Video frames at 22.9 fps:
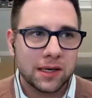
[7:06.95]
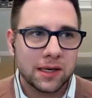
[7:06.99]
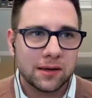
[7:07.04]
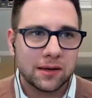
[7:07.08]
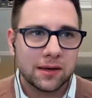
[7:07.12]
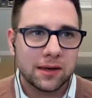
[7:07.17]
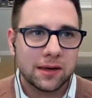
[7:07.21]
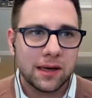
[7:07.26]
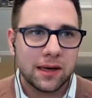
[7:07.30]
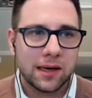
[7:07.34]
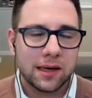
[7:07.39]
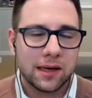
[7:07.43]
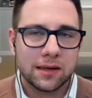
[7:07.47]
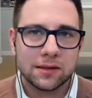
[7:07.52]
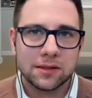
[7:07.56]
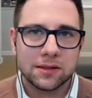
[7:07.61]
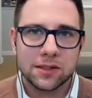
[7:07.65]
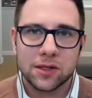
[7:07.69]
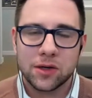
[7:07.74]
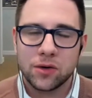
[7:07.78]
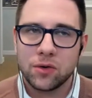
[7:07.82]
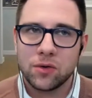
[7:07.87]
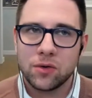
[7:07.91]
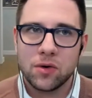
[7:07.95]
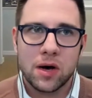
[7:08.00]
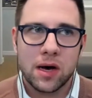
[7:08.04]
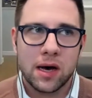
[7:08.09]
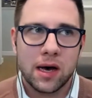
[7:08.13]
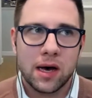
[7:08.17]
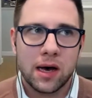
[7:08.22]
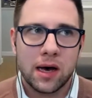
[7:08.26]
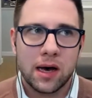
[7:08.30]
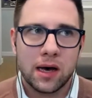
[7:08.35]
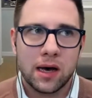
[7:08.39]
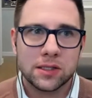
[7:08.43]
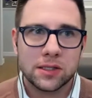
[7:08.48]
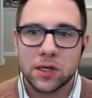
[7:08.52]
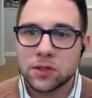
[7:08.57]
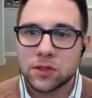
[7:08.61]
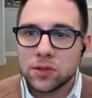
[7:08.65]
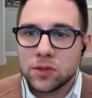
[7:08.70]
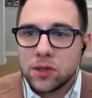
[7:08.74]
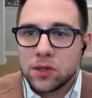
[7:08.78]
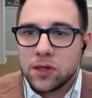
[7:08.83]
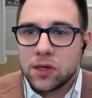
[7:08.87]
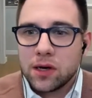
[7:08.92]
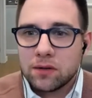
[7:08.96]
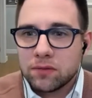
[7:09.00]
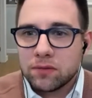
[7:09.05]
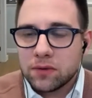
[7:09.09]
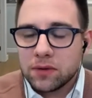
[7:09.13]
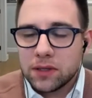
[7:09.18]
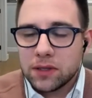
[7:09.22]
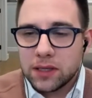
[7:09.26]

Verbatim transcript: And, and so uh, I talked to a lot of